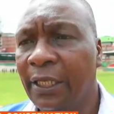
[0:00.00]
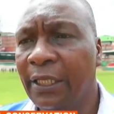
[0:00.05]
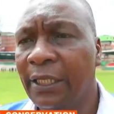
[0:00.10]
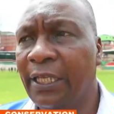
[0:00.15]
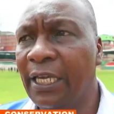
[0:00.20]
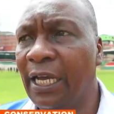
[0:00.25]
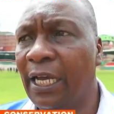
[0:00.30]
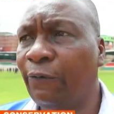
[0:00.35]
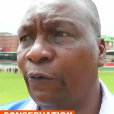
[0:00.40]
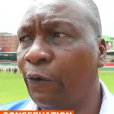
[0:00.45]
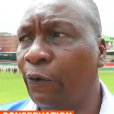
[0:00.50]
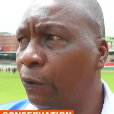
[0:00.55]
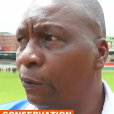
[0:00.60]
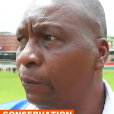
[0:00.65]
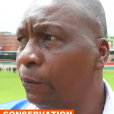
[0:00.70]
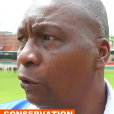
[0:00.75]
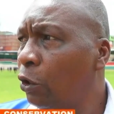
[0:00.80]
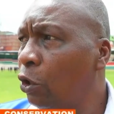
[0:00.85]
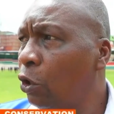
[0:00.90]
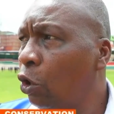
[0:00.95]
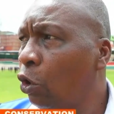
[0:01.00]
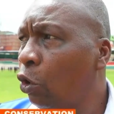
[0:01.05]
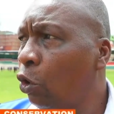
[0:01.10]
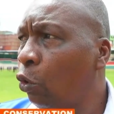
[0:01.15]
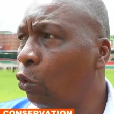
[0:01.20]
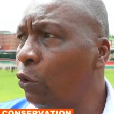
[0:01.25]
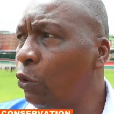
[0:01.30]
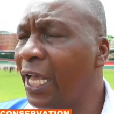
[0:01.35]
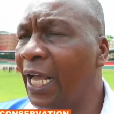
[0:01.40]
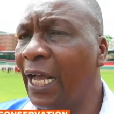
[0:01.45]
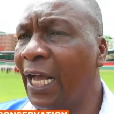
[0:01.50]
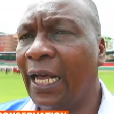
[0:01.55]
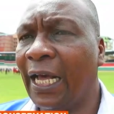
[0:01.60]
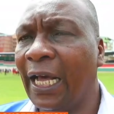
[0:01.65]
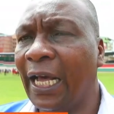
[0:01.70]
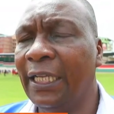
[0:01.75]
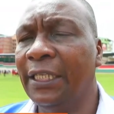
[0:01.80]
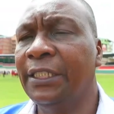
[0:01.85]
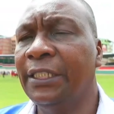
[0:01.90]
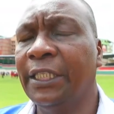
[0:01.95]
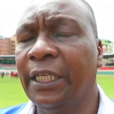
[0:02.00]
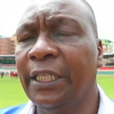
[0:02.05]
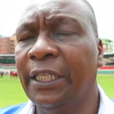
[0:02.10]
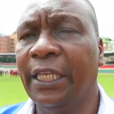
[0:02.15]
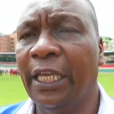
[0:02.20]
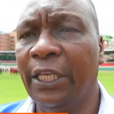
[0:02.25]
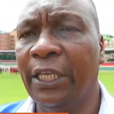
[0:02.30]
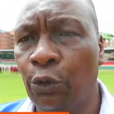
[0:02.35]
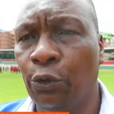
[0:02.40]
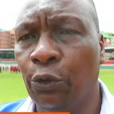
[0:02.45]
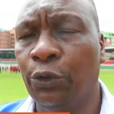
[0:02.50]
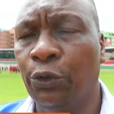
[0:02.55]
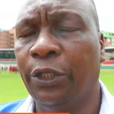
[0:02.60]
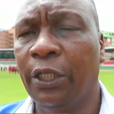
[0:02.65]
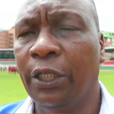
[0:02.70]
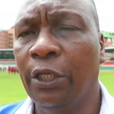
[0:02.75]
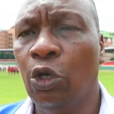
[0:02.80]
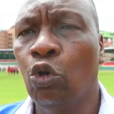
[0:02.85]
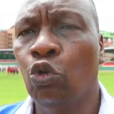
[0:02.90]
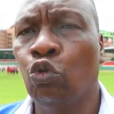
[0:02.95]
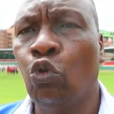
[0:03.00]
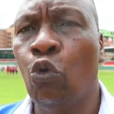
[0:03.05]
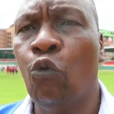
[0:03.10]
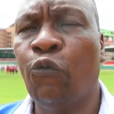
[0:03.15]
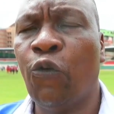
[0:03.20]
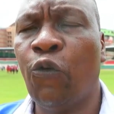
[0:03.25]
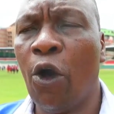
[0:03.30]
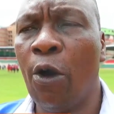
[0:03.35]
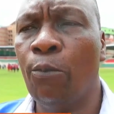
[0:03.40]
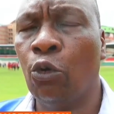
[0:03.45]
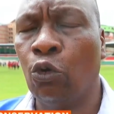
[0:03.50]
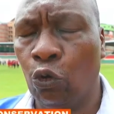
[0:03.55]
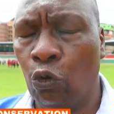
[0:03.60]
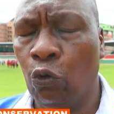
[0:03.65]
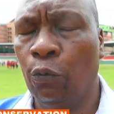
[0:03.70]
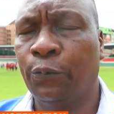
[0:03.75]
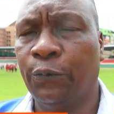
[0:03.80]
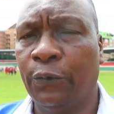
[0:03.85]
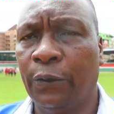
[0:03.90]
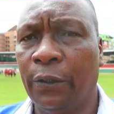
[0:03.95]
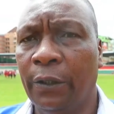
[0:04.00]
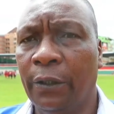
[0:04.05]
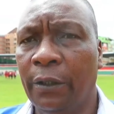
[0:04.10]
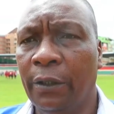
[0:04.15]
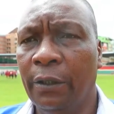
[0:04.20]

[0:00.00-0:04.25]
Therefore, we are encouraging the youth to form groups.